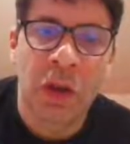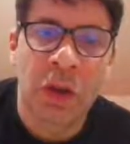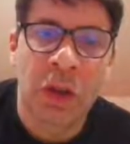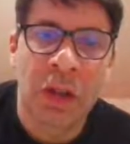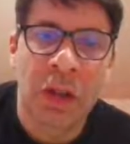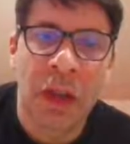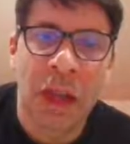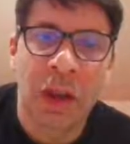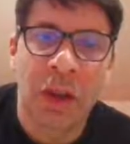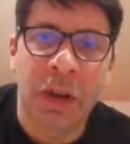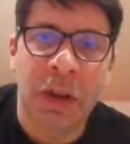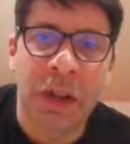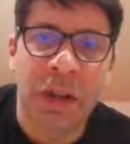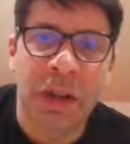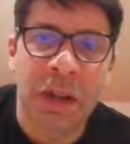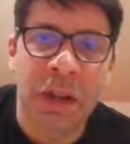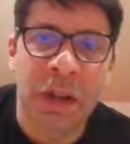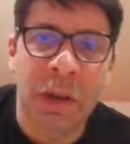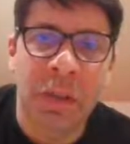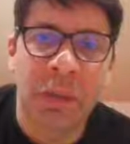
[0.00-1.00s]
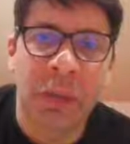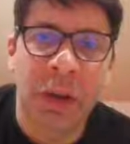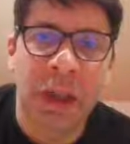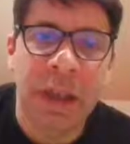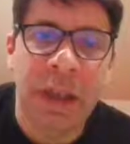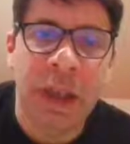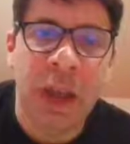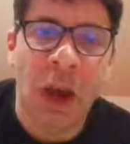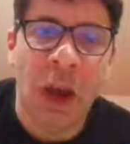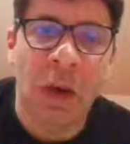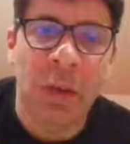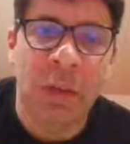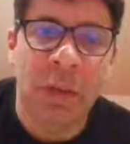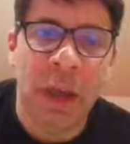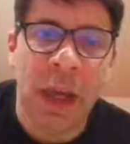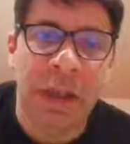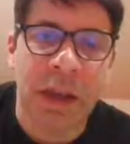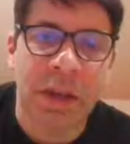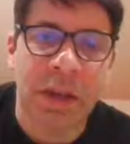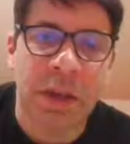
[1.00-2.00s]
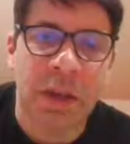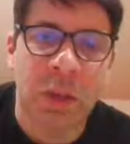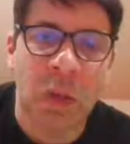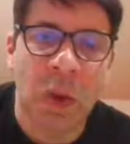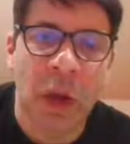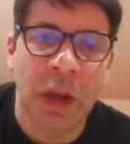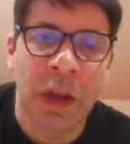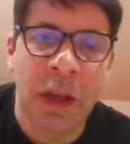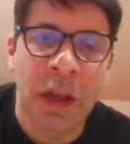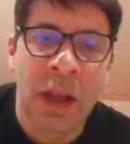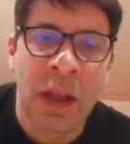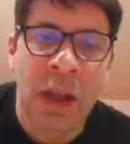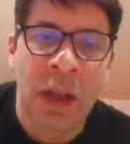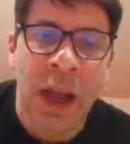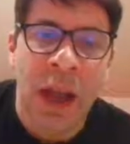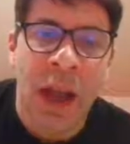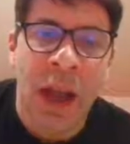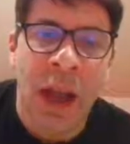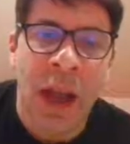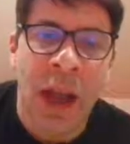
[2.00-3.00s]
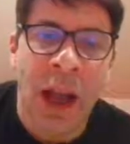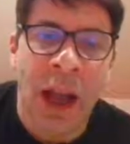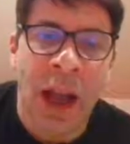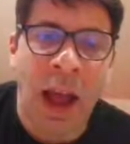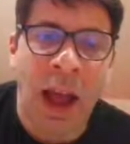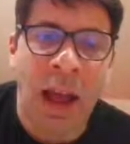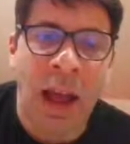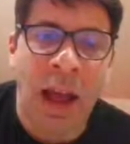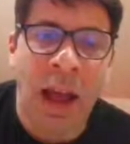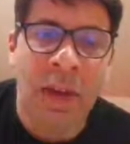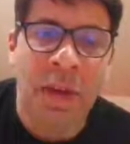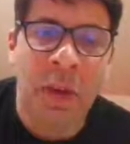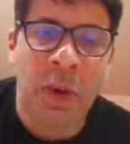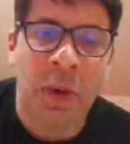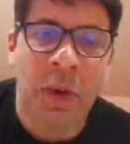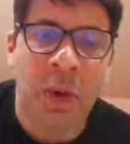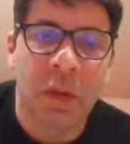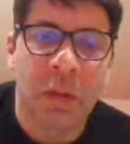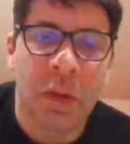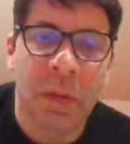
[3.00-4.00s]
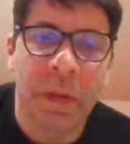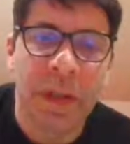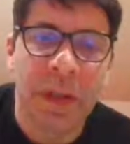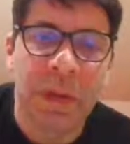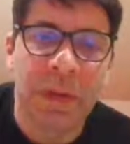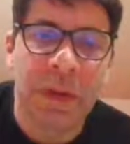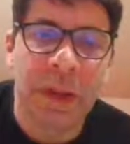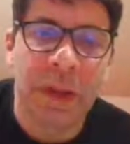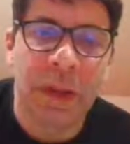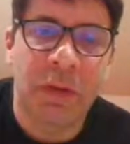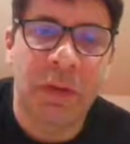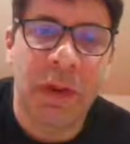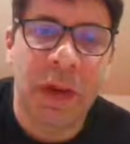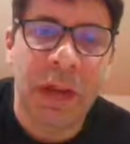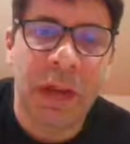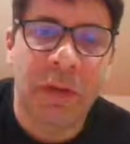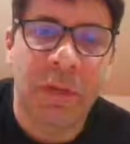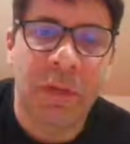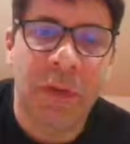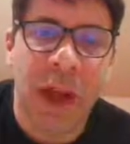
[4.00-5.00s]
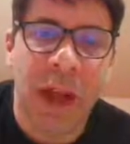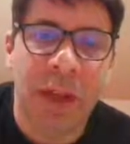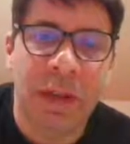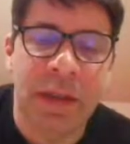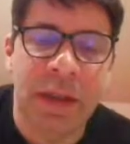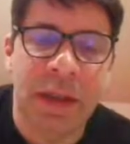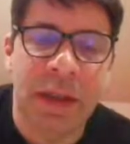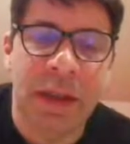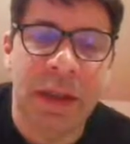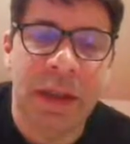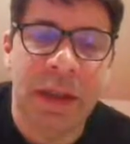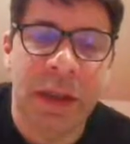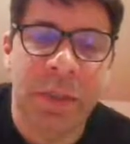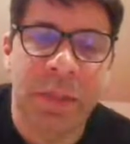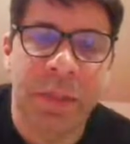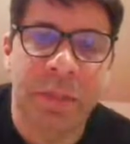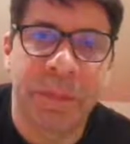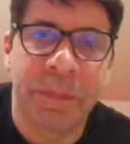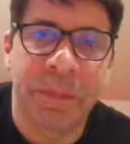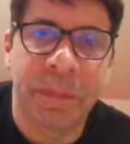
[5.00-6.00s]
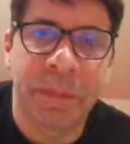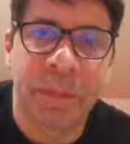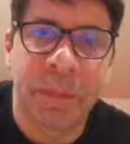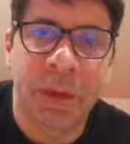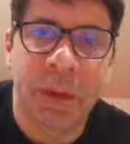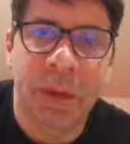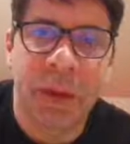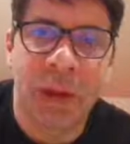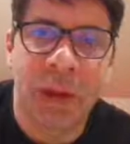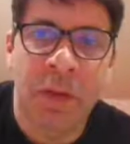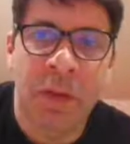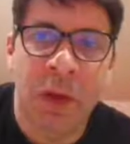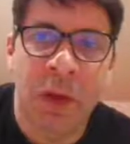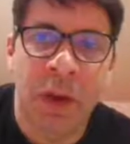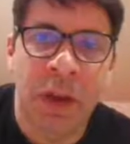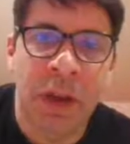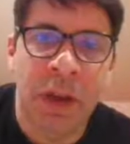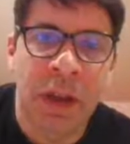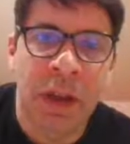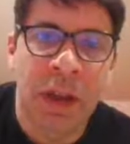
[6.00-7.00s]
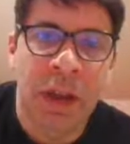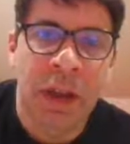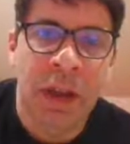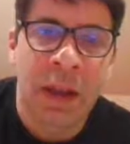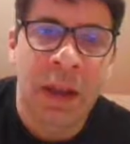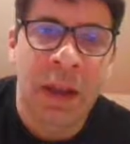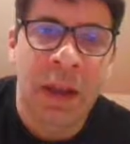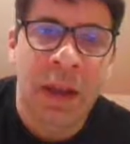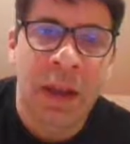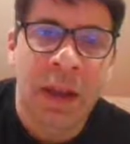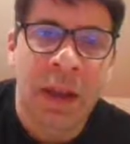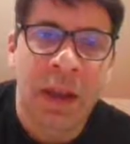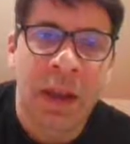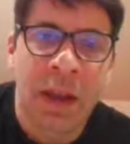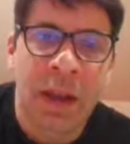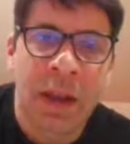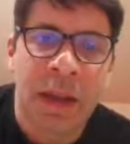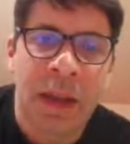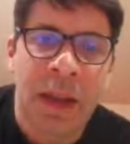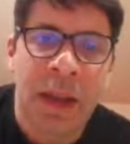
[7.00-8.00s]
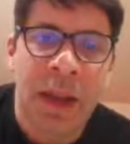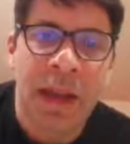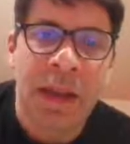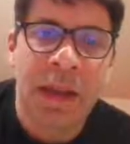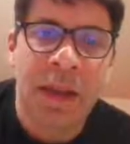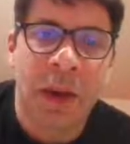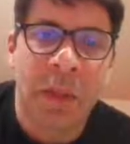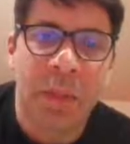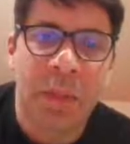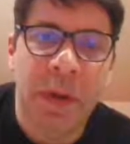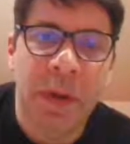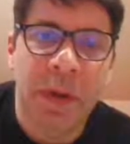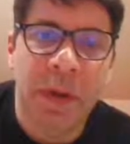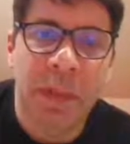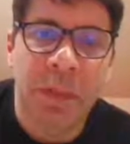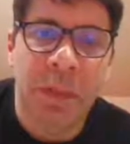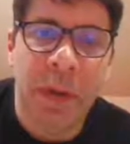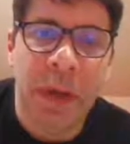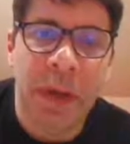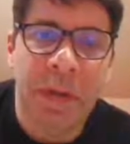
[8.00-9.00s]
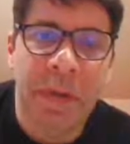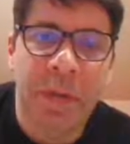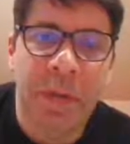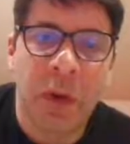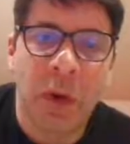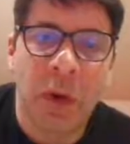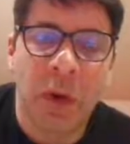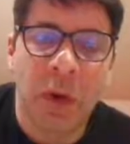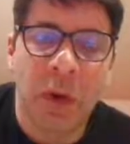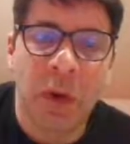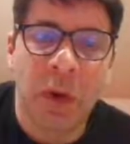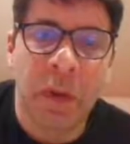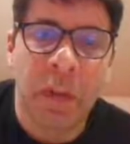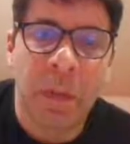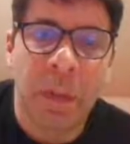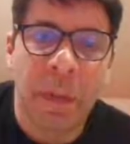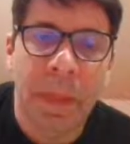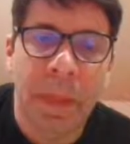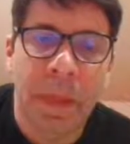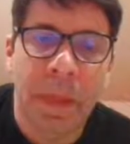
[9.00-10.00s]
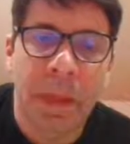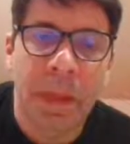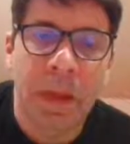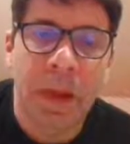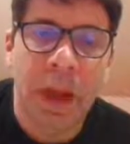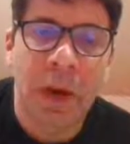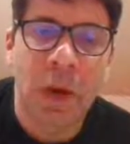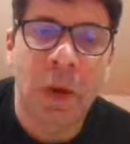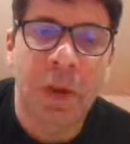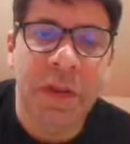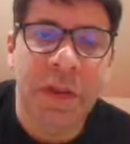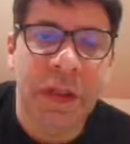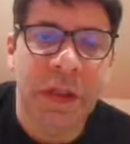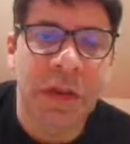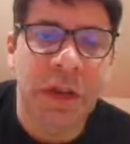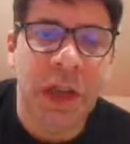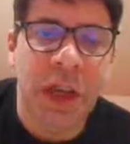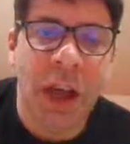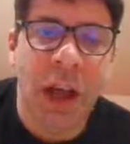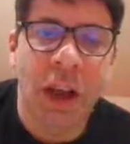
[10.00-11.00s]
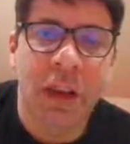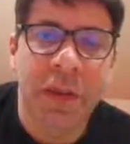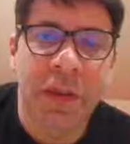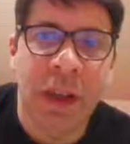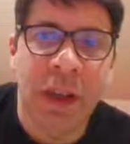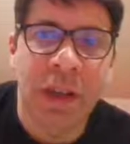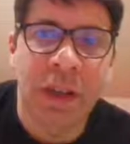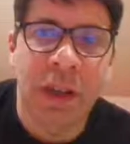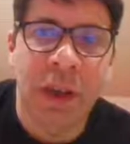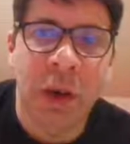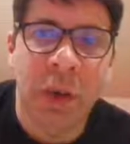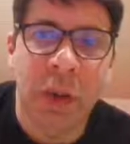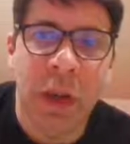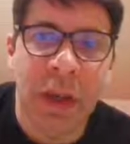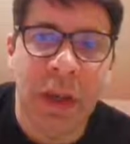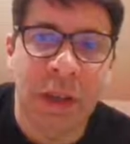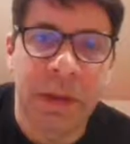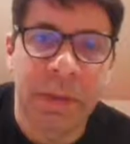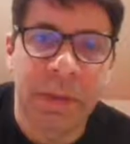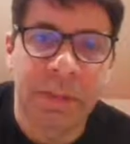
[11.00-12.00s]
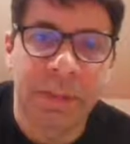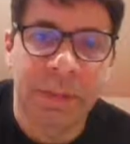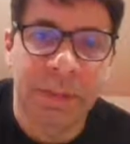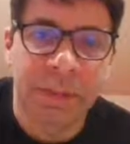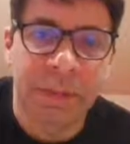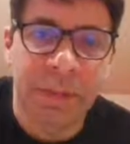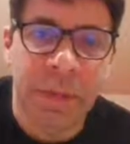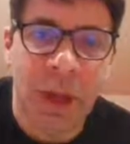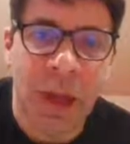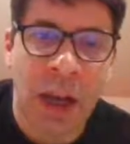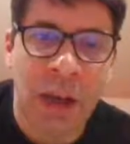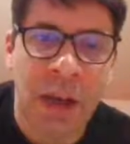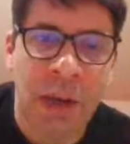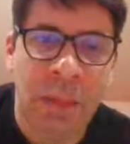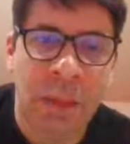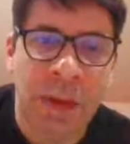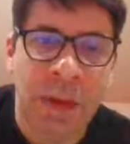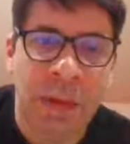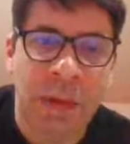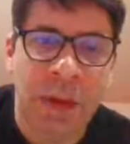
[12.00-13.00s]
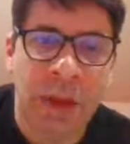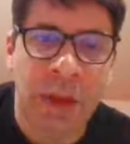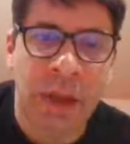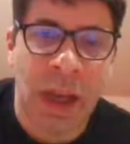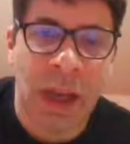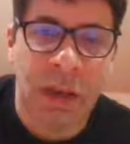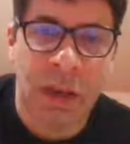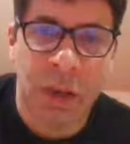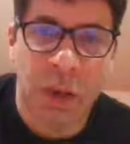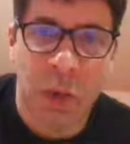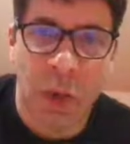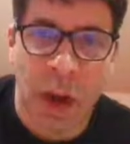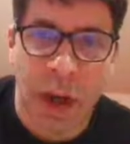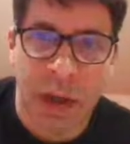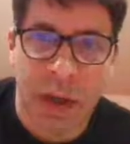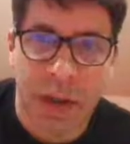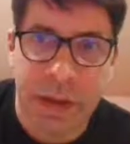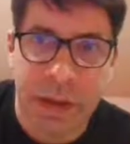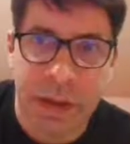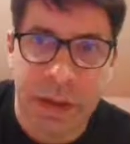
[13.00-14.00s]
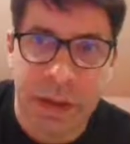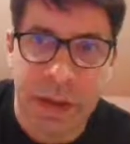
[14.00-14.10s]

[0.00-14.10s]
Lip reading: And look, it's just completely gone. Black's just won. I thought, well, bishop c3 defends the rook. He's got bishop b4, and all of a sudden you can't take the queen, and your bishop's attacked twice.